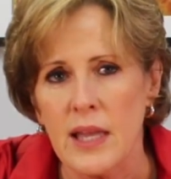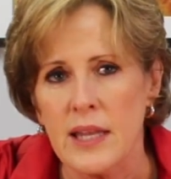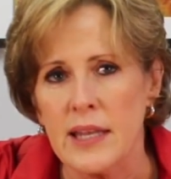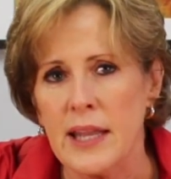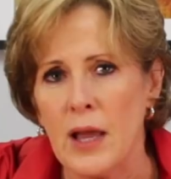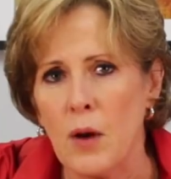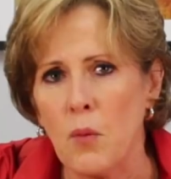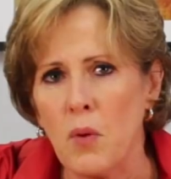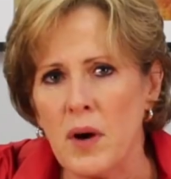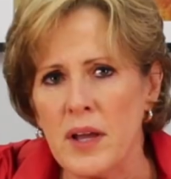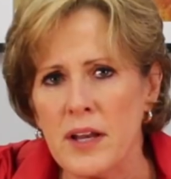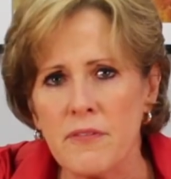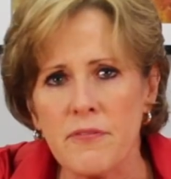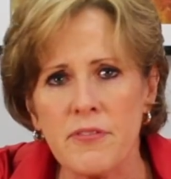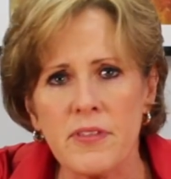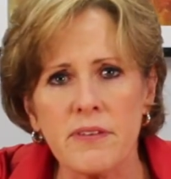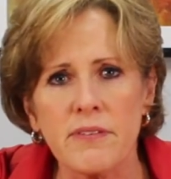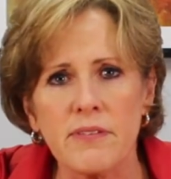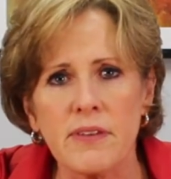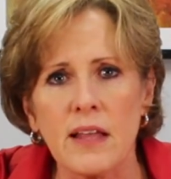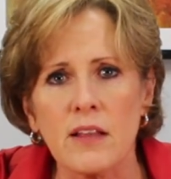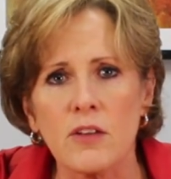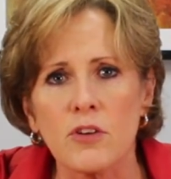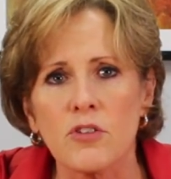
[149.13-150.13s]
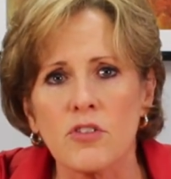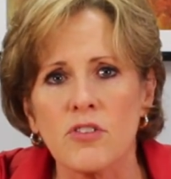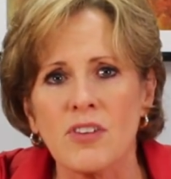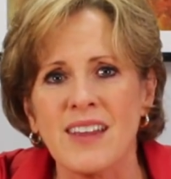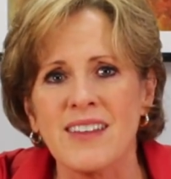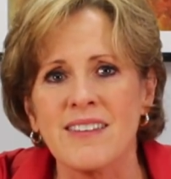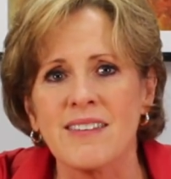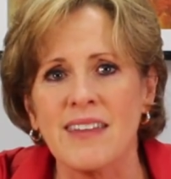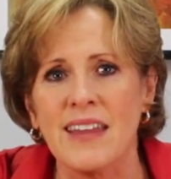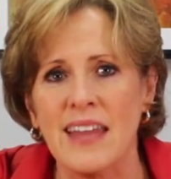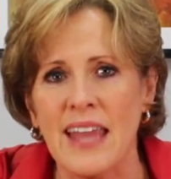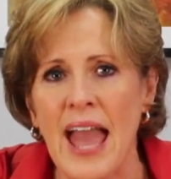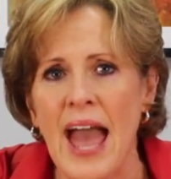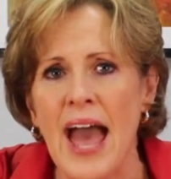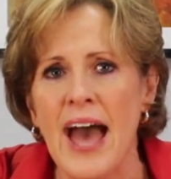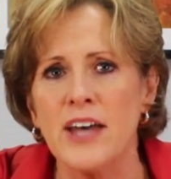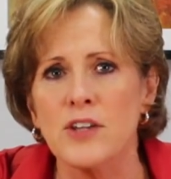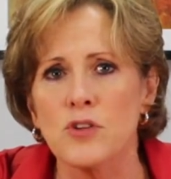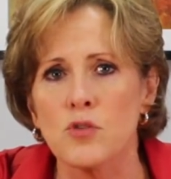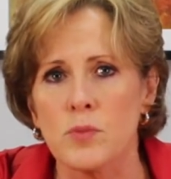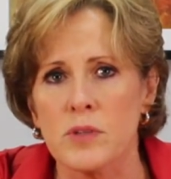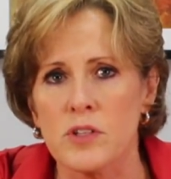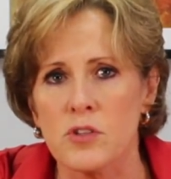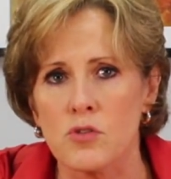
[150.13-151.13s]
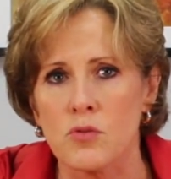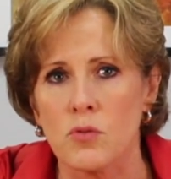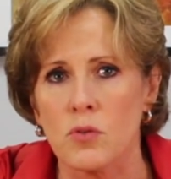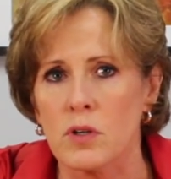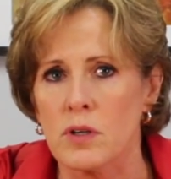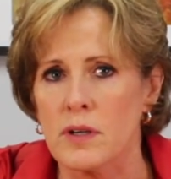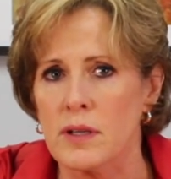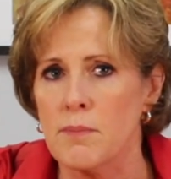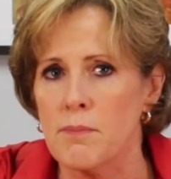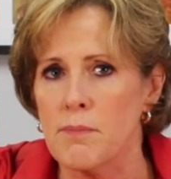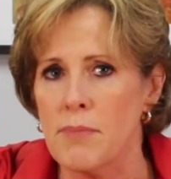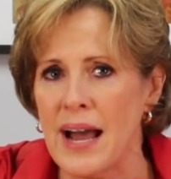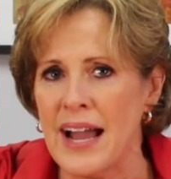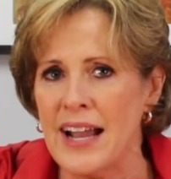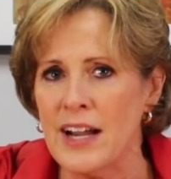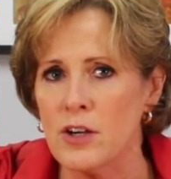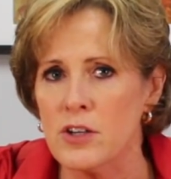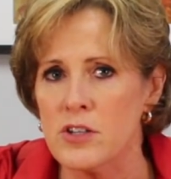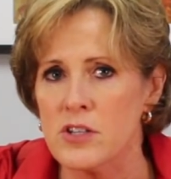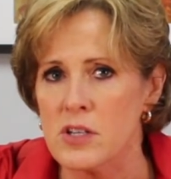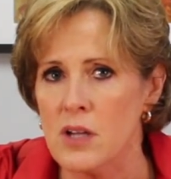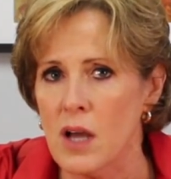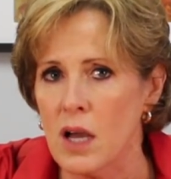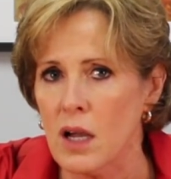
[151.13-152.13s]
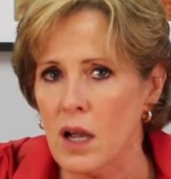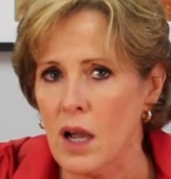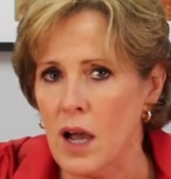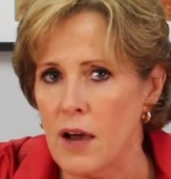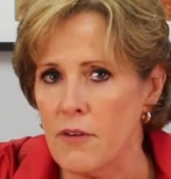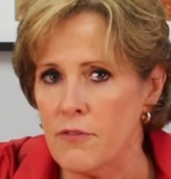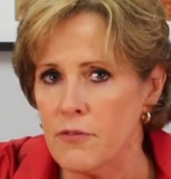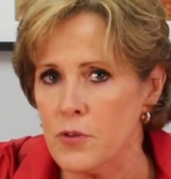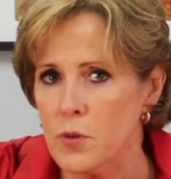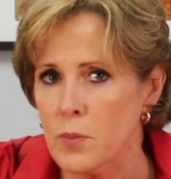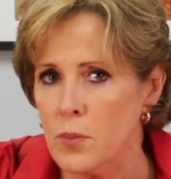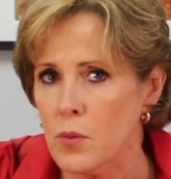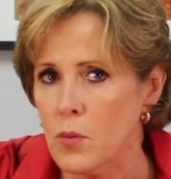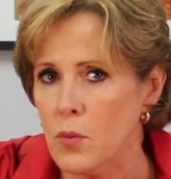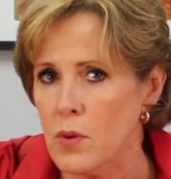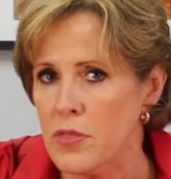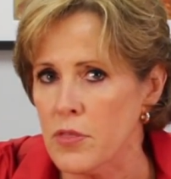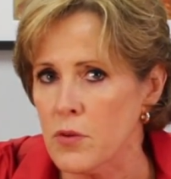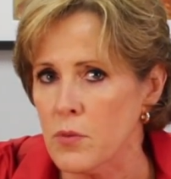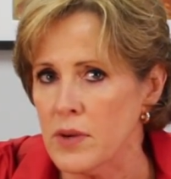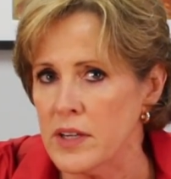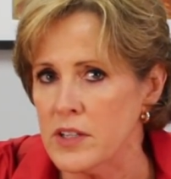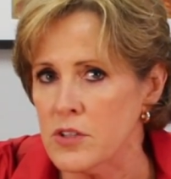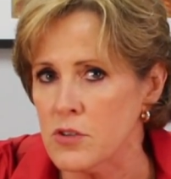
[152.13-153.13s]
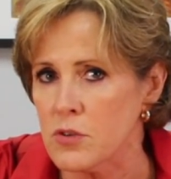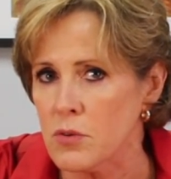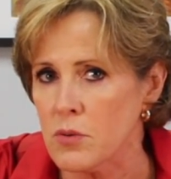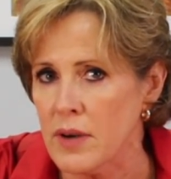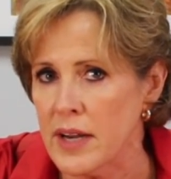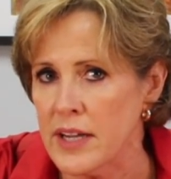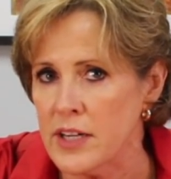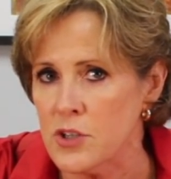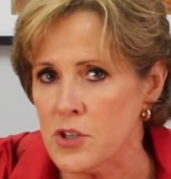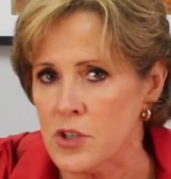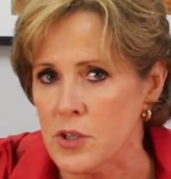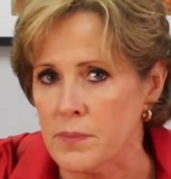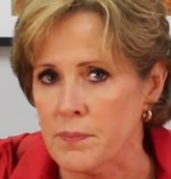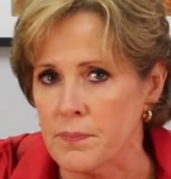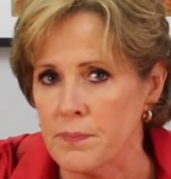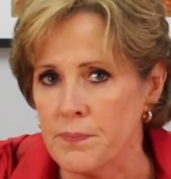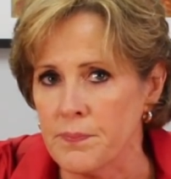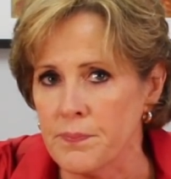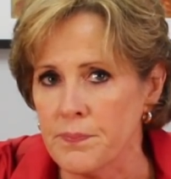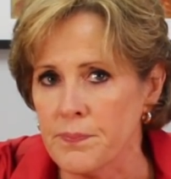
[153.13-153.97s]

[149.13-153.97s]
Now, what if the seller says he has restored and buyer is not comfortable with the restoration?